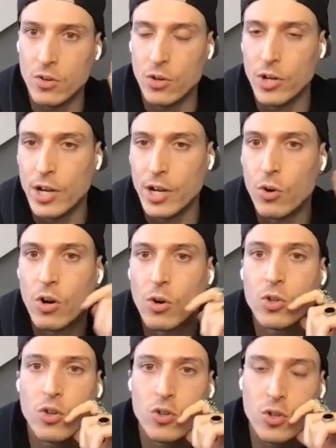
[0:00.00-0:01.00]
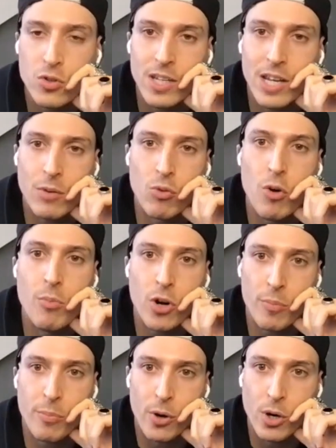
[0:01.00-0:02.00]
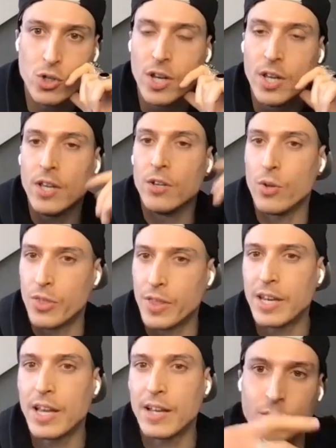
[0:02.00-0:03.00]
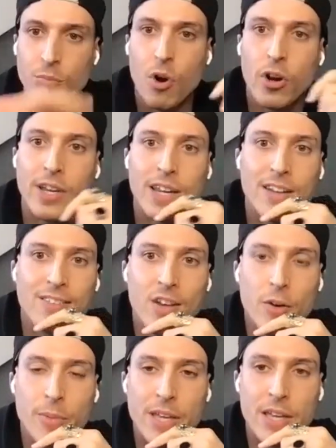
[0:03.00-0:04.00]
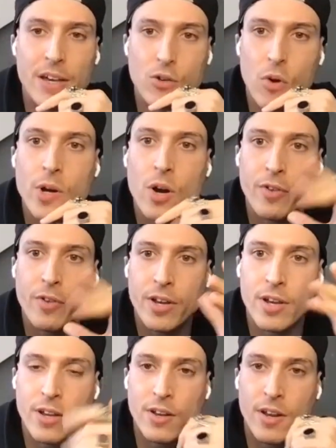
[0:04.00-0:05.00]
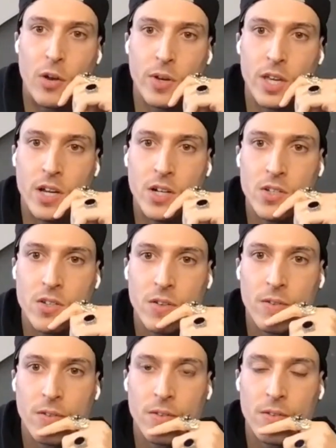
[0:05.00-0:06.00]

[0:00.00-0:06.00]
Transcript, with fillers: who, uh, who are also using that Roam book approach. Do you think that's a market that's going to be growing over the following years?